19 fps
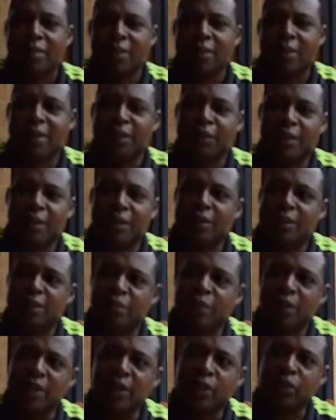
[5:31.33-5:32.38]
it
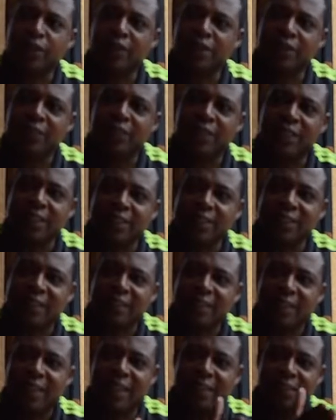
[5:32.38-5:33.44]
has been a continuation
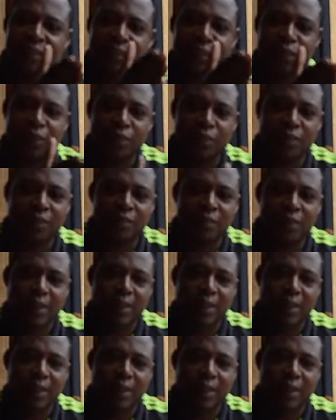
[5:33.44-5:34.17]
until,